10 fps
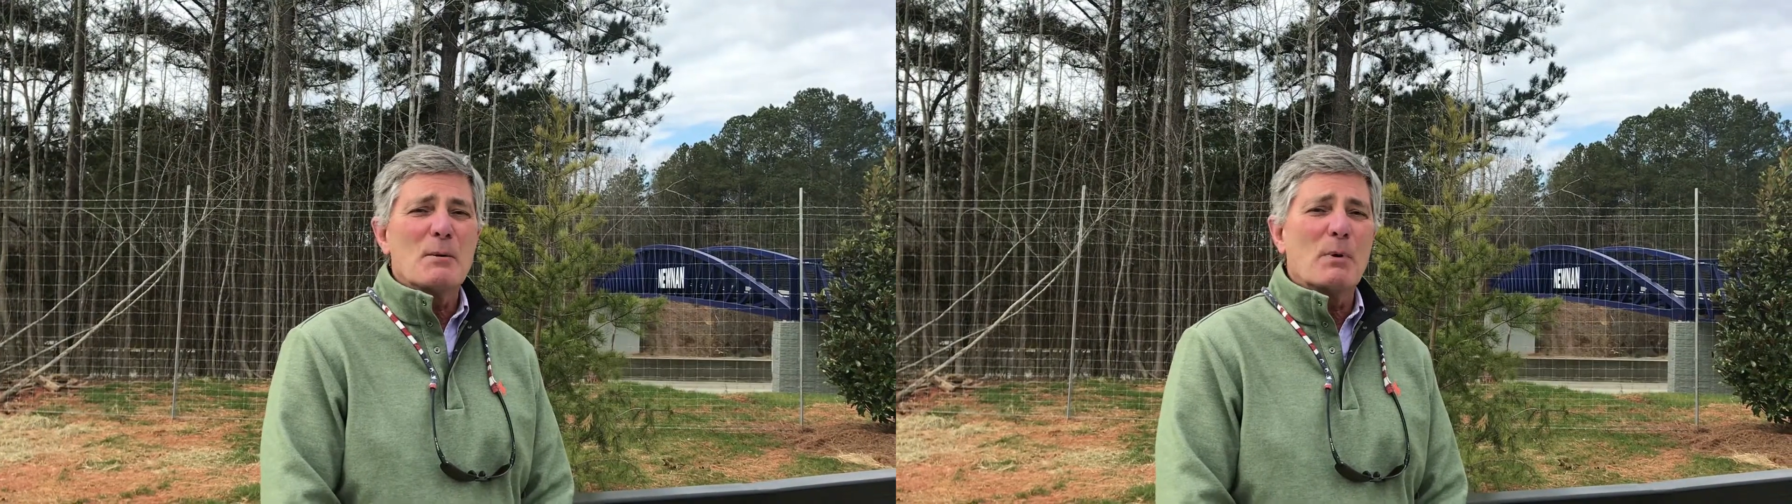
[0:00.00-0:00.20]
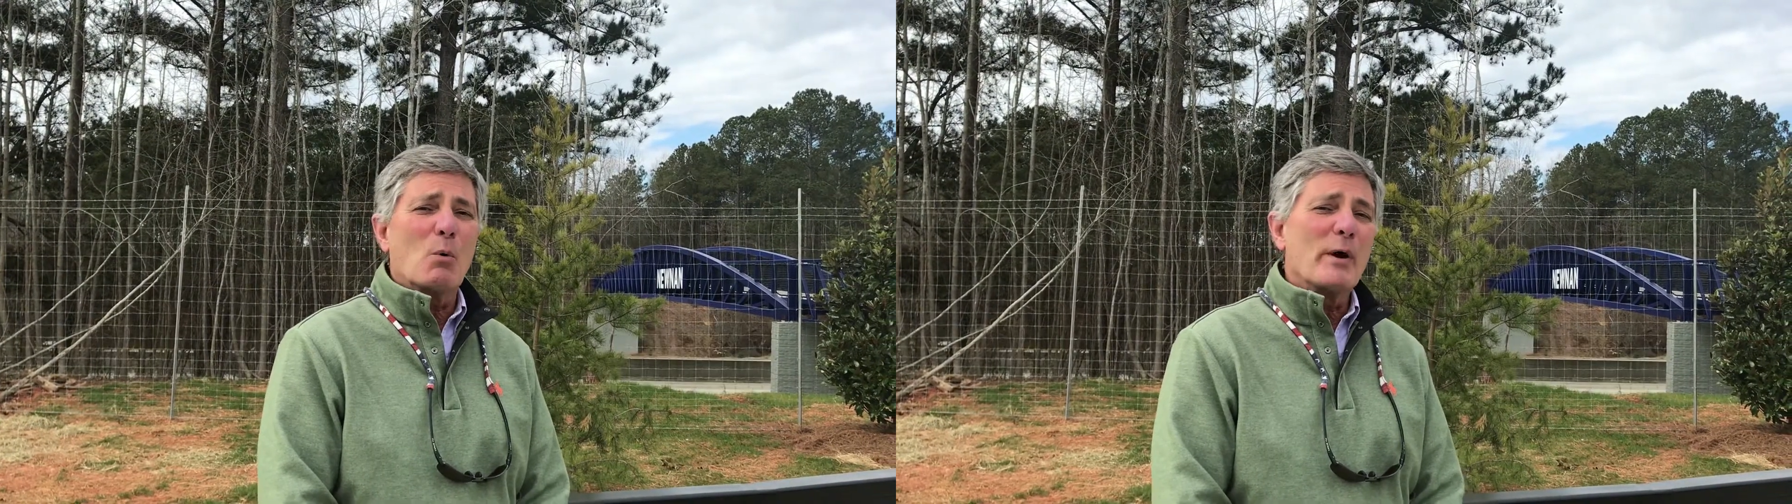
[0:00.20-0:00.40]

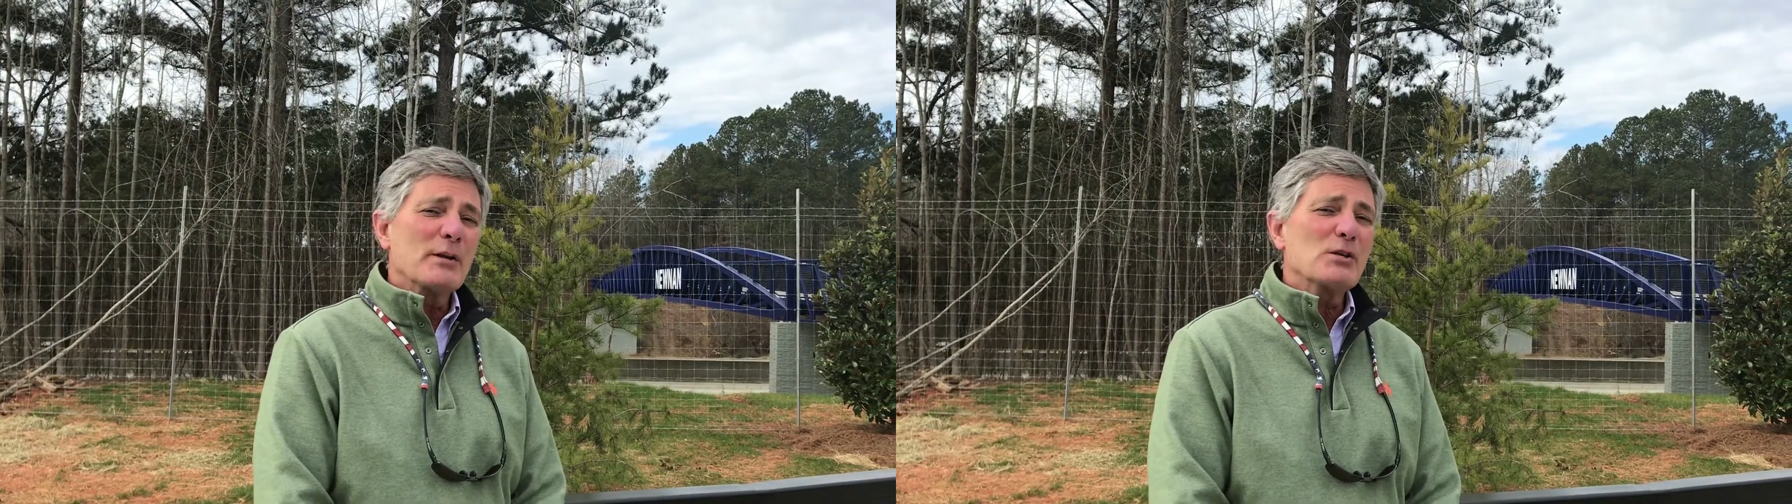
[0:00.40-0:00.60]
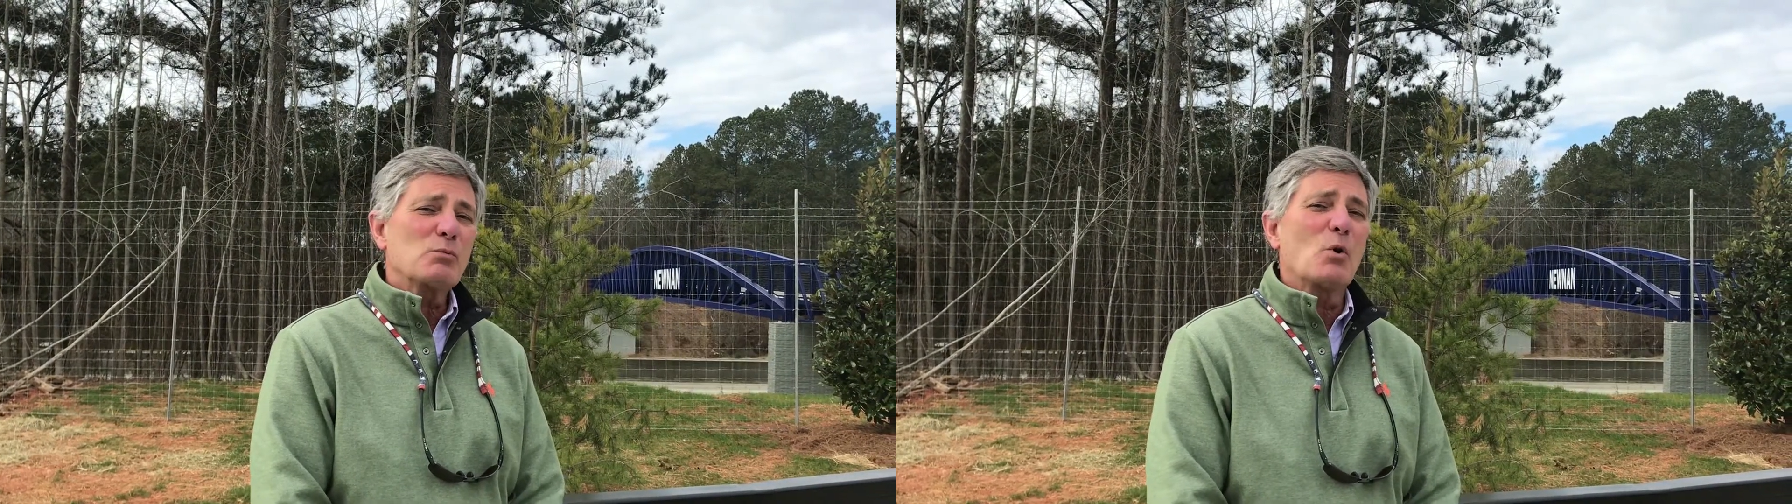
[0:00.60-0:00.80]
But we
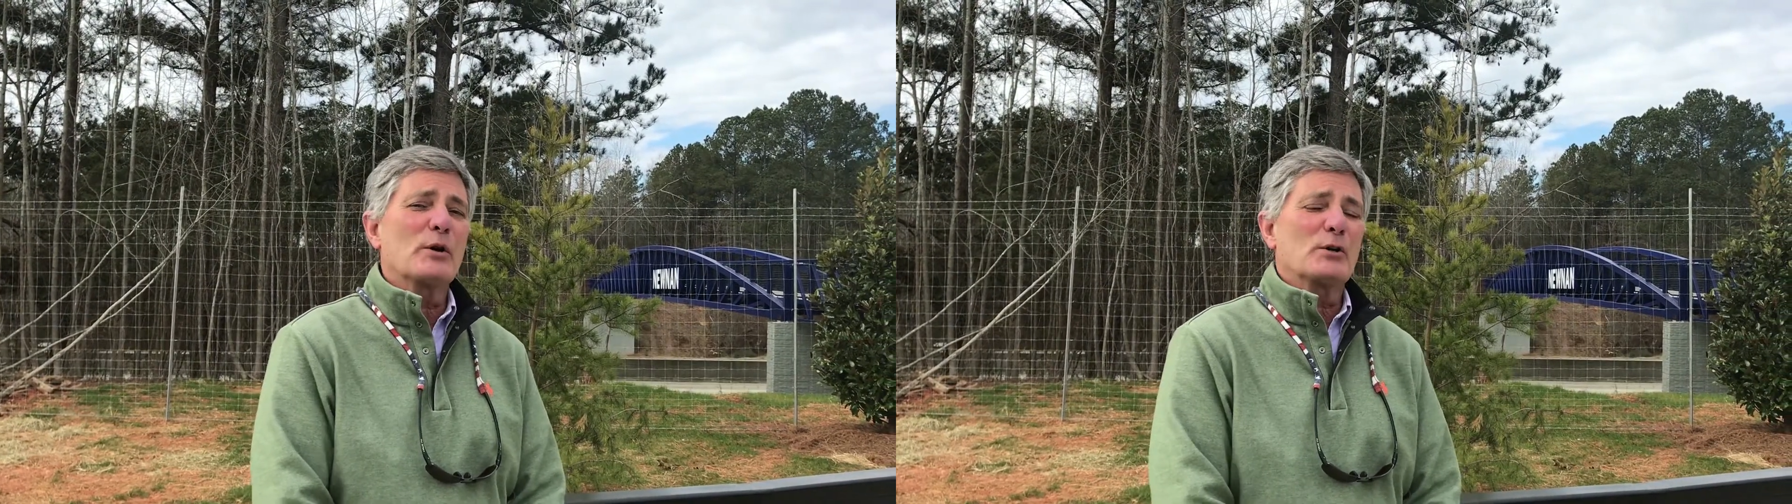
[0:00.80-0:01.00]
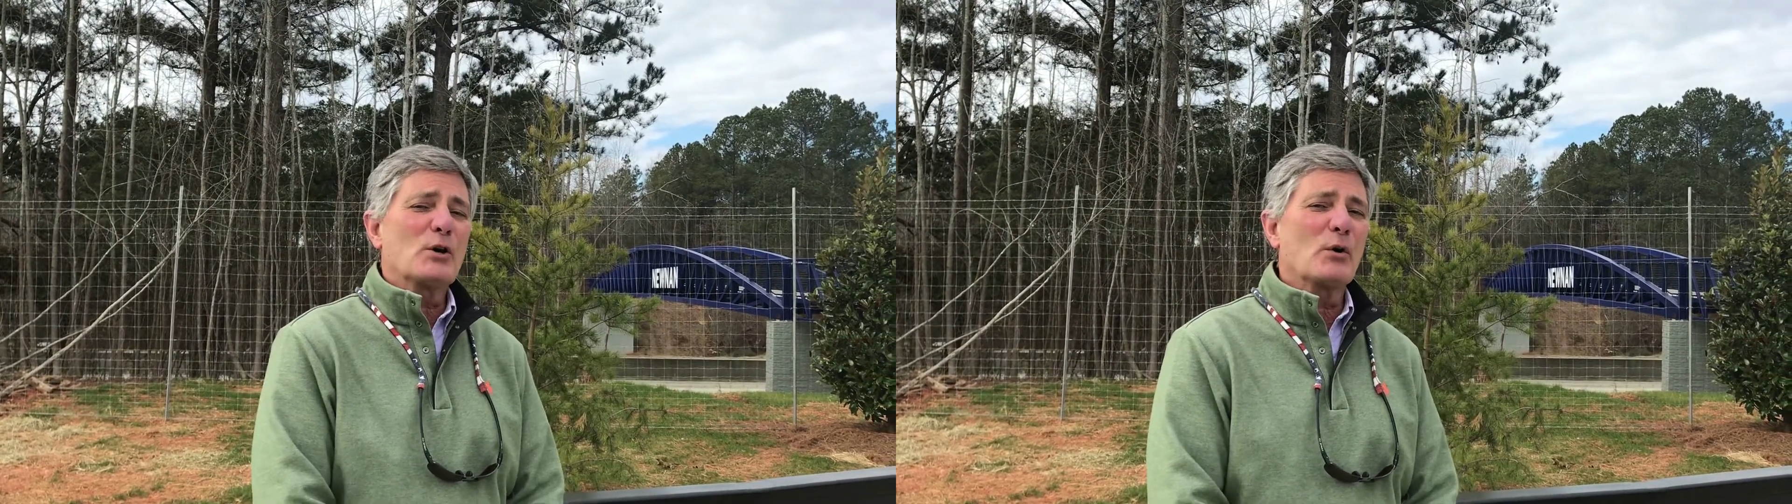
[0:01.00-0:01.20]
just want
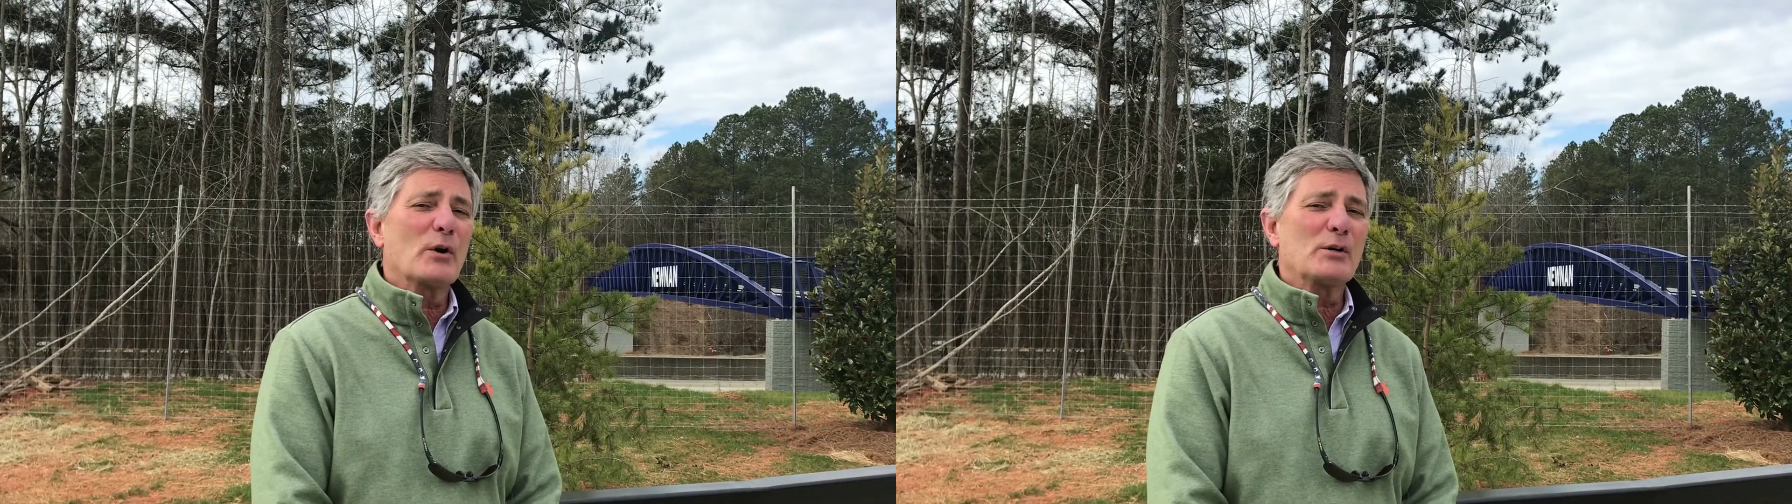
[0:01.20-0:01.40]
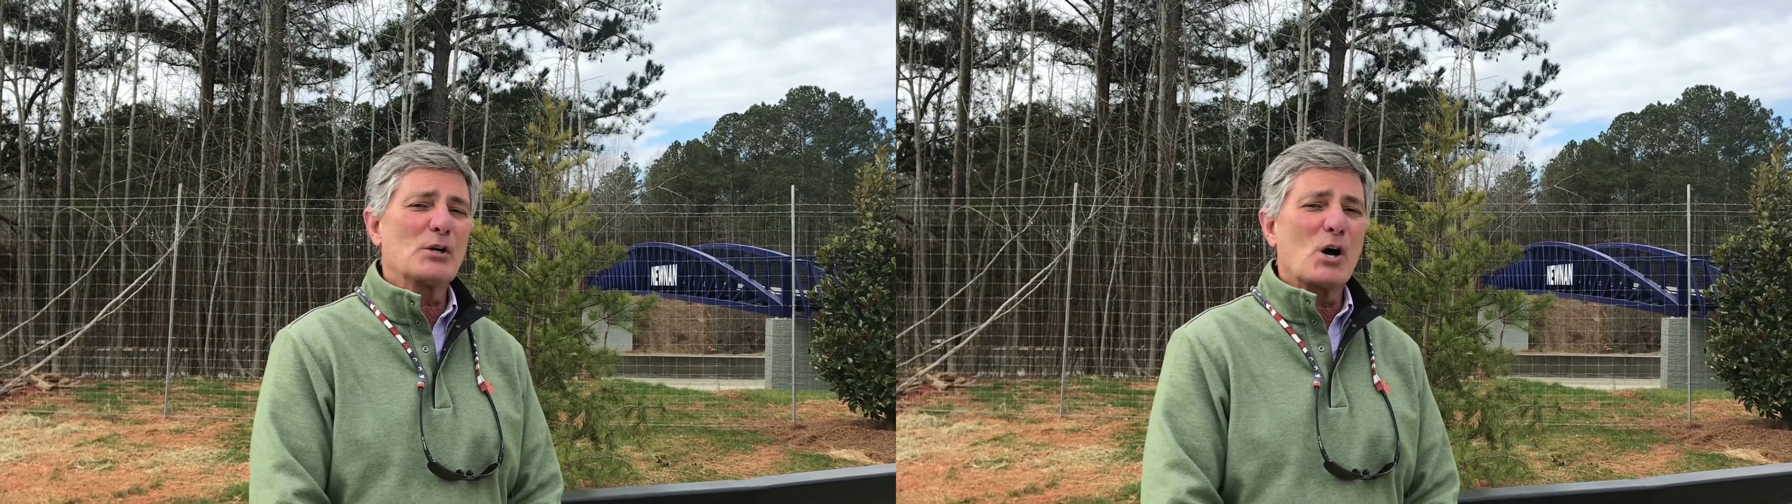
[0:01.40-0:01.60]
to
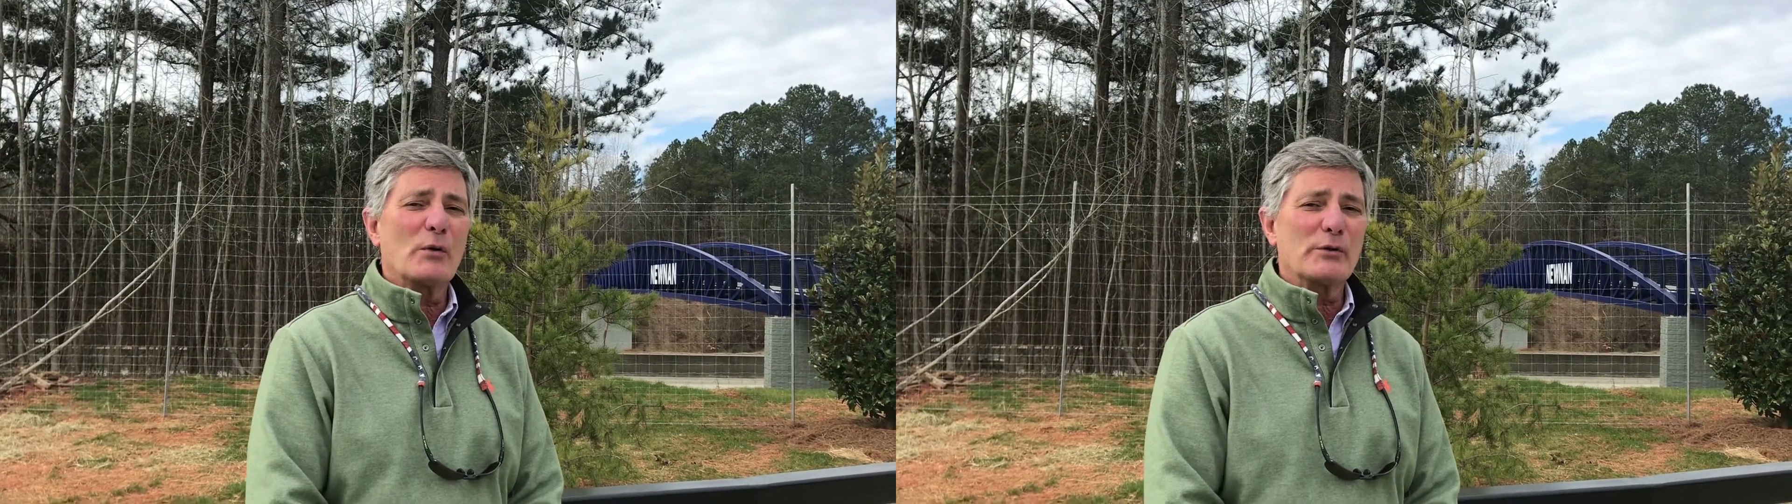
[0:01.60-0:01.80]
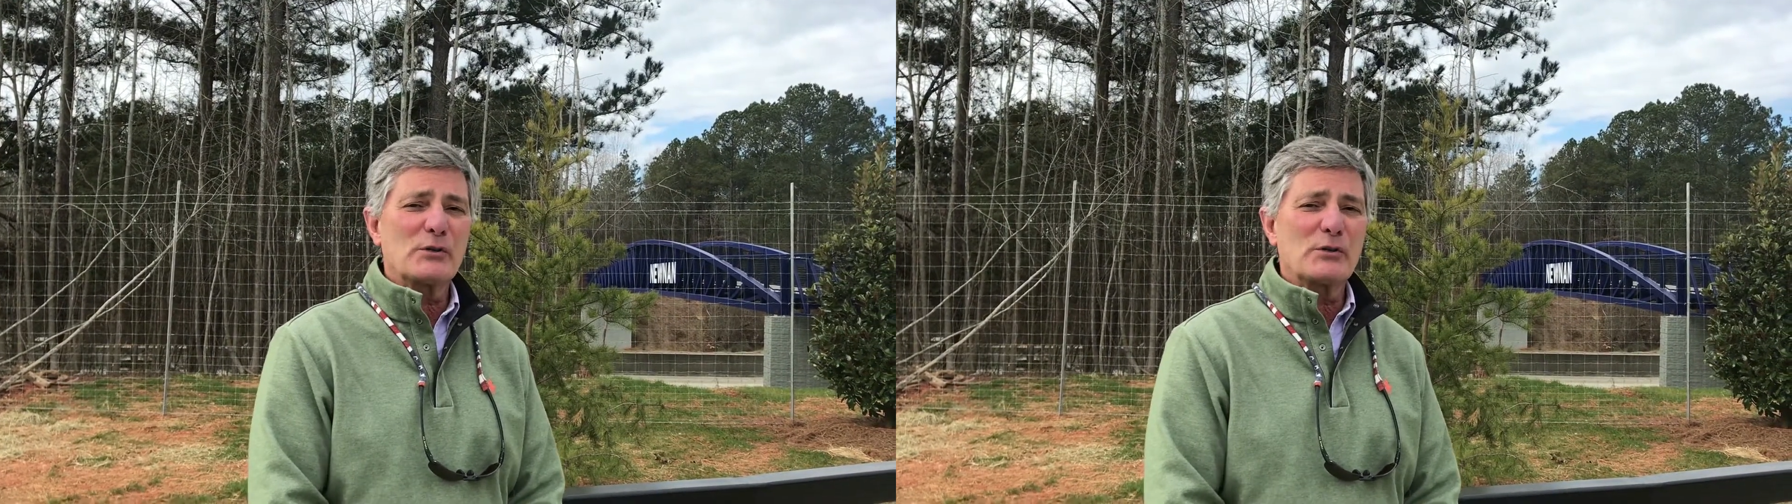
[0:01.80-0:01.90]
encourage all the